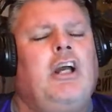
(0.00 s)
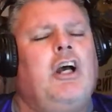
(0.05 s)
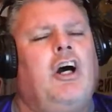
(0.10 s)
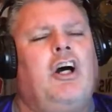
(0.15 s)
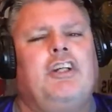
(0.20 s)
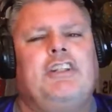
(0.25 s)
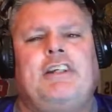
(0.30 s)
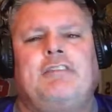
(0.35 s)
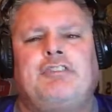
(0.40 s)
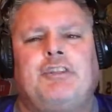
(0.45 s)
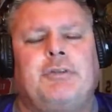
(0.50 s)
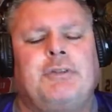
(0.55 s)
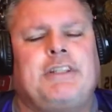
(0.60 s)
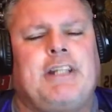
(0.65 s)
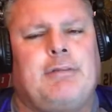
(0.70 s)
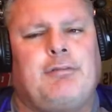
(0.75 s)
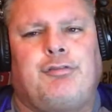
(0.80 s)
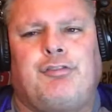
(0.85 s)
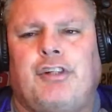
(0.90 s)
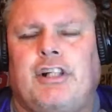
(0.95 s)
All you have to do is
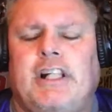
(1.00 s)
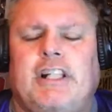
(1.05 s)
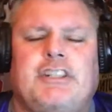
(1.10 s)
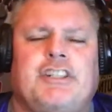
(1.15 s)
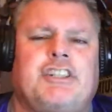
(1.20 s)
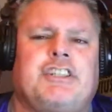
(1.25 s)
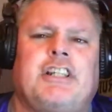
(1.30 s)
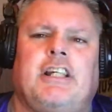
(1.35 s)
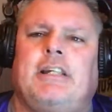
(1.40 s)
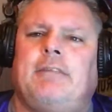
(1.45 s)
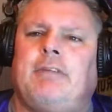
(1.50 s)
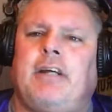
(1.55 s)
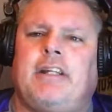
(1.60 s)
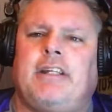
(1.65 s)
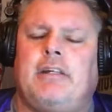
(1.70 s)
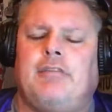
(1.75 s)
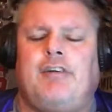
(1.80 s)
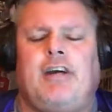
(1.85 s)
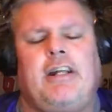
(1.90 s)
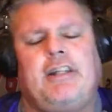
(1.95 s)
hit free. Just tell your mother,
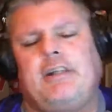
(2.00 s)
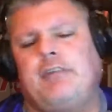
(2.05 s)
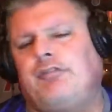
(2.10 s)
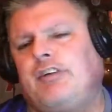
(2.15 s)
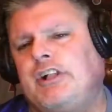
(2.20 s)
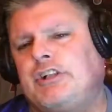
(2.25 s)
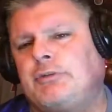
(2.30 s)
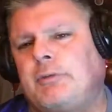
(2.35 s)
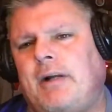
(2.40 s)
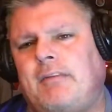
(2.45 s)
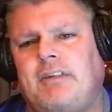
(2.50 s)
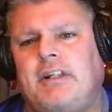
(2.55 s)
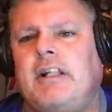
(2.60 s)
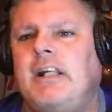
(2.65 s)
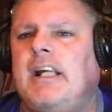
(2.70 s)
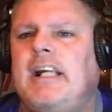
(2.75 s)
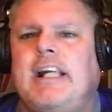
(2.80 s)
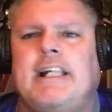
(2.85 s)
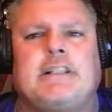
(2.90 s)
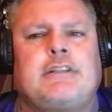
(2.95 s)
your father, your friends, whatever.
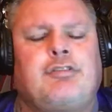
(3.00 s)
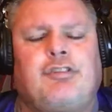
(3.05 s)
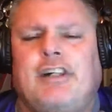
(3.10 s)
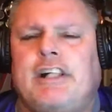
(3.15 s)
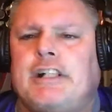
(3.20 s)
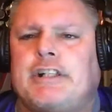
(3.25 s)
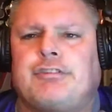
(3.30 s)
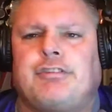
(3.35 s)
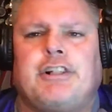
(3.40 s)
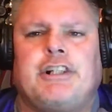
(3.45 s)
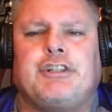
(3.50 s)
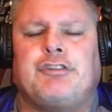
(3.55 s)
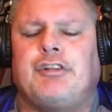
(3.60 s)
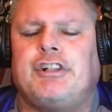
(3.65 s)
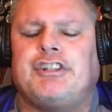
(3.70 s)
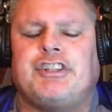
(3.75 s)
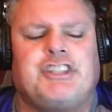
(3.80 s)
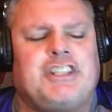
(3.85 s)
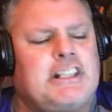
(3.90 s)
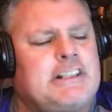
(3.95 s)
It's free, it's free, it's
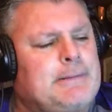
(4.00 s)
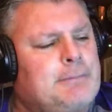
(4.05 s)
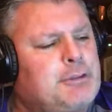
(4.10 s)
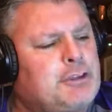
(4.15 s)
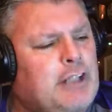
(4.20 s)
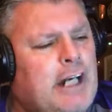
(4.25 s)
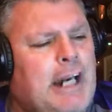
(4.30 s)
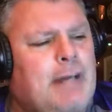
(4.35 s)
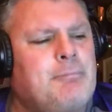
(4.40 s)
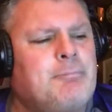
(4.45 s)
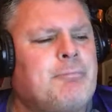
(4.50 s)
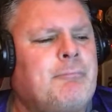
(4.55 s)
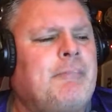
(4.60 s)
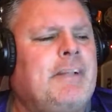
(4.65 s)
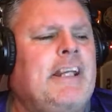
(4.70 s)
free. Just hit subscribe.